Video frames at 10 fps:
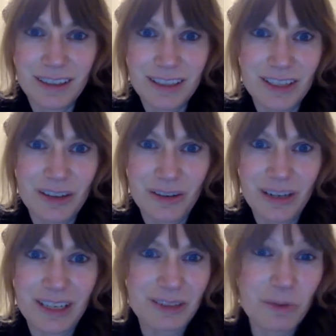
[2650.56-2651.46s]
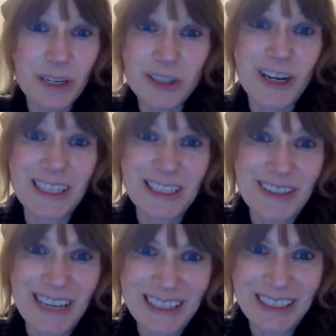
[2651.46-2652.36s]
So we're trying to do
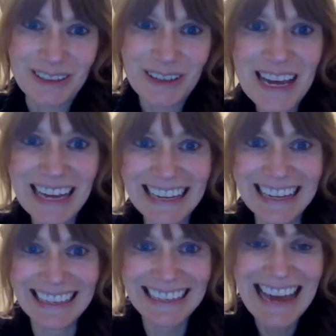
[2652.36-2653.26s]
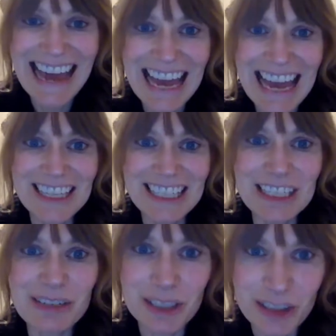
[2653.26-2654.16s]
that too, in the
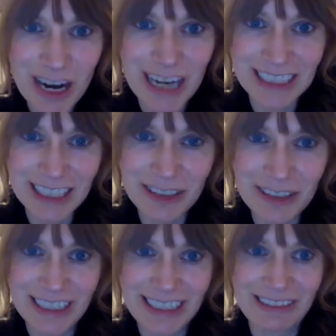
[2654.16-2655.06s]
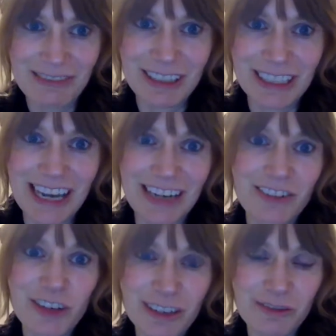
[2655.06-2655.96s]
sense that we're trying to do it with the kind of
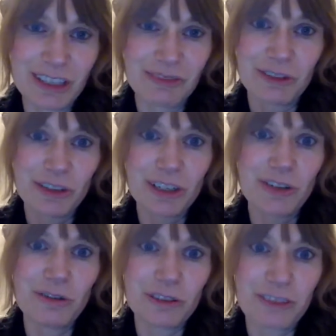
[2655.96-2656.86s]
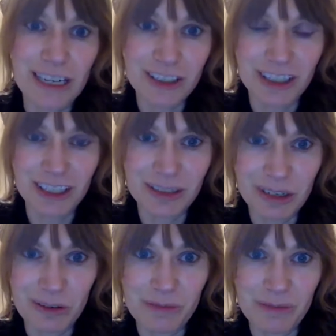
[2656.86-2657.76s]
with critical reflection as we
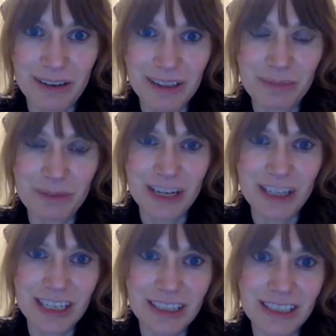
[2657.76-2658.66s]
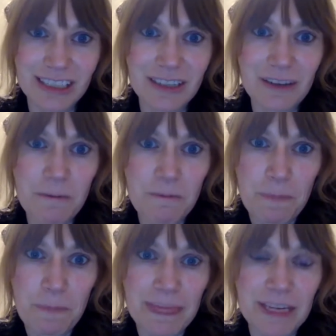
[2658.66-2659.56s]
go about the projects,
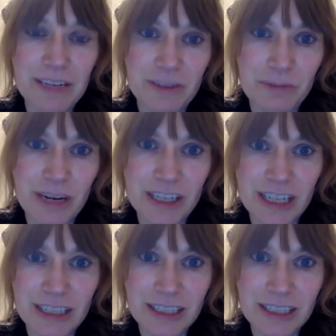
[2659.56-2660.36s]
the different projects